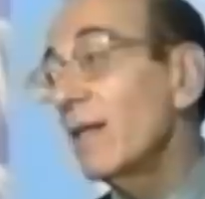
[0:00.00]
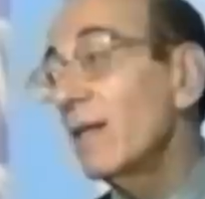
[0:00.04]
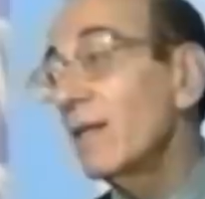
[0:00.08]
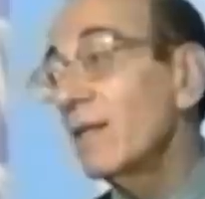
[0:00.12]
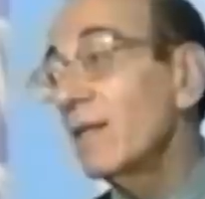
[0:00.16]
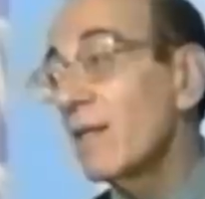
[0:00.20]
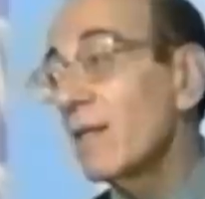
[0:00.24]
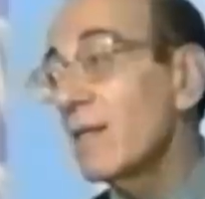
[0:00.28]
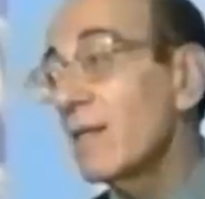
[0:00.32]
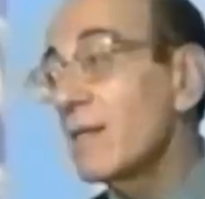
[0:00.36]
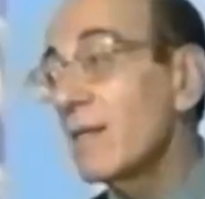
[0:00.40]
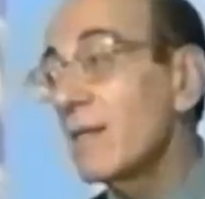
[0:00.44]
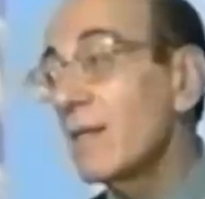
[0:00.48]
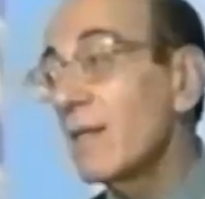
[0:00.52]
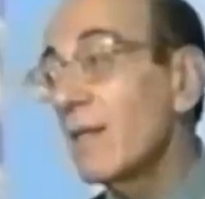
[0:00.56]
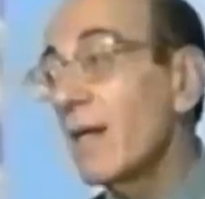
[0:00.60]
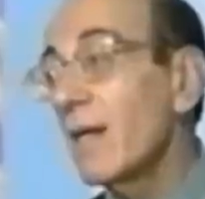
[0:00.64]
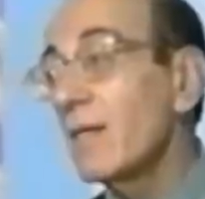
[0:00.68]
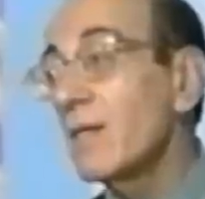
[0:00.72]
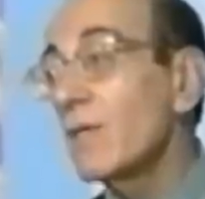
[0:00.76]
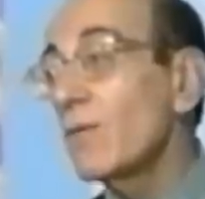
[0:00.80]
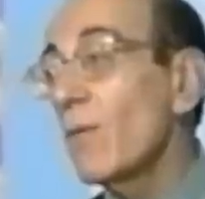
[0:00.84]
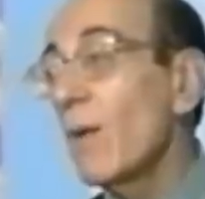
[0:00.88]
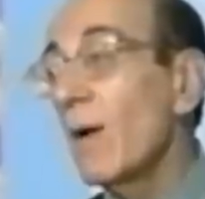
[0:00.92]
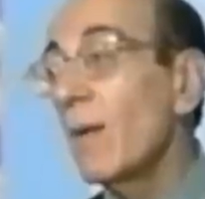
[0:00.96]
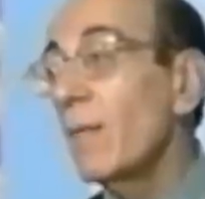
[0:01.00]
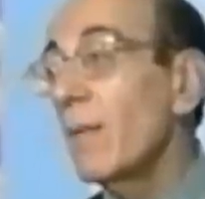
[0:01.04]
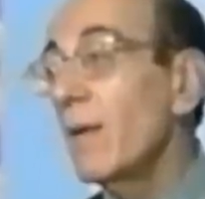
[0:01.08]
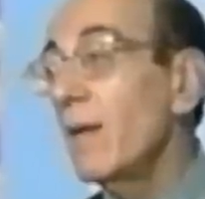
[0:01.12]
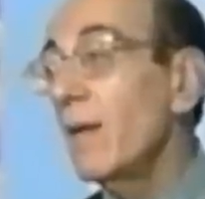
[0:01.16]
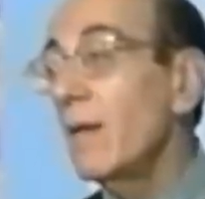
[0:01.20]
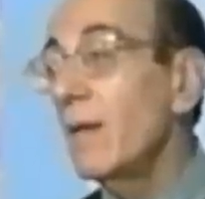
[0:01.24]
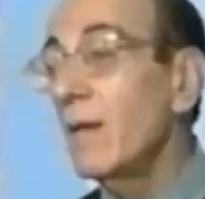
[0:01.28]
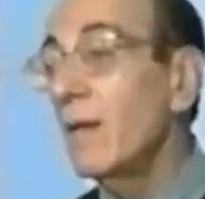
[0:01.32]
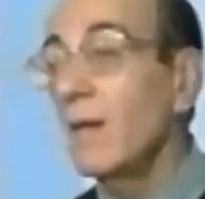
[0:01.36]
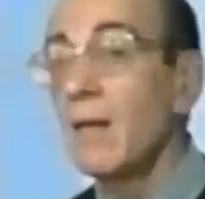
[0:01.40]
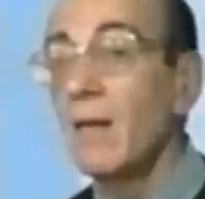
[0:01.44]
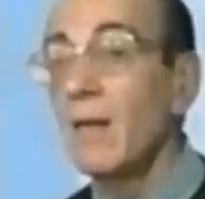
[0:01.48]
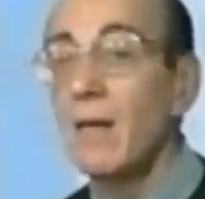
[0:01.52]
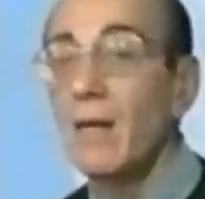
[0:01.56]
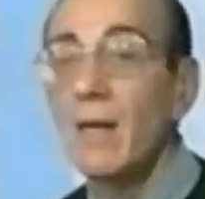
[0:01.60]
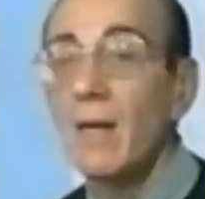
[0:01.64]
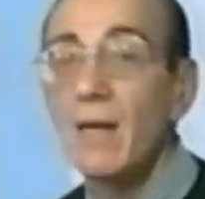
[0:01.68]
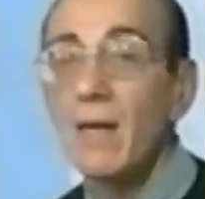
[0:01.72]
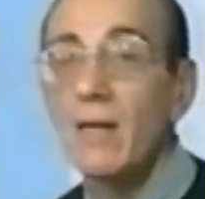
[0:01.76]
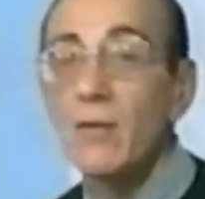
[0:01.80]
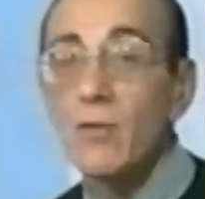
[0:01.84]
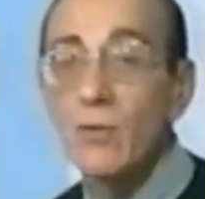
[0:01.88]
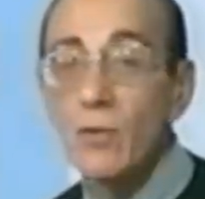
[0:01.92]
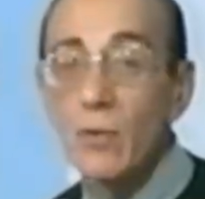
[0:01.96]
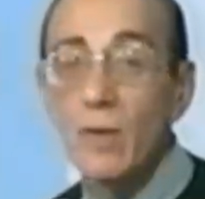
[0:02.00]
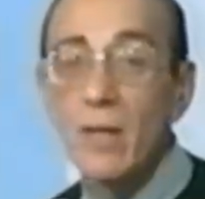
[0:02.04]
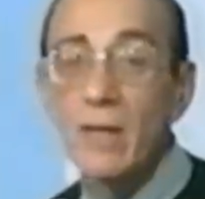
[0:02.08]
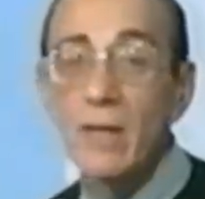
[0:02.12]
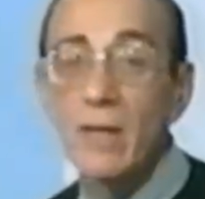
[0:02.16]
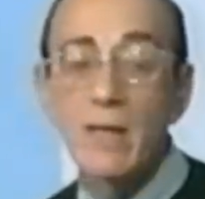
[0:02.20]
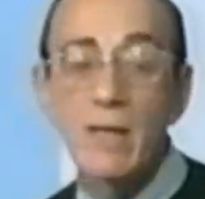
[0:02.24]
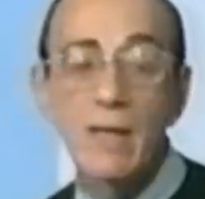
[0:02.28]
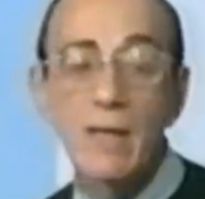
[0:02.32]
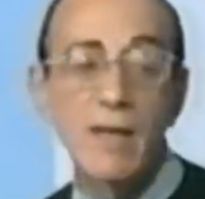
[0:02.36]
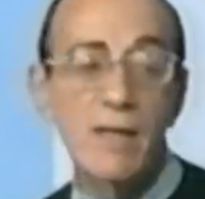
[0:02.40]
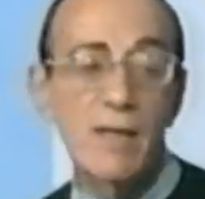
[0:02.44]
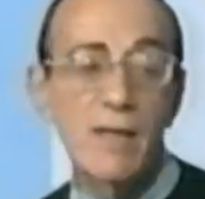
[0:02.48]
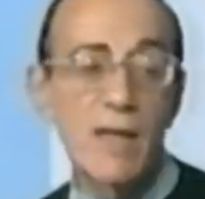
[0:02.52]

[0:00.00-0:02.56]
and just let Swami do it.